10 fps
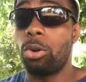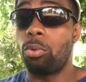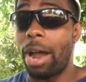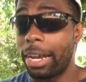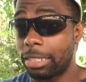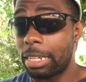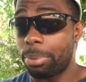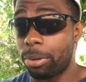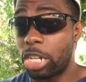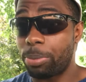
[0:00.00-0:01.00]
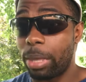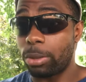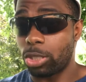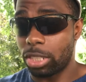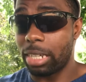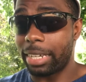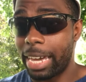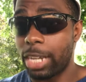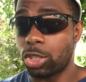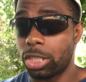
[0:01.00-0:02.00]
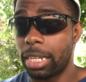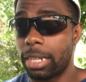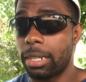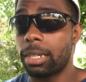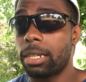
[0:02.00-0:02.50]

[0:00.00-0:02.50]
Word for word: Roxanne Perez, by the way, she's going to cash in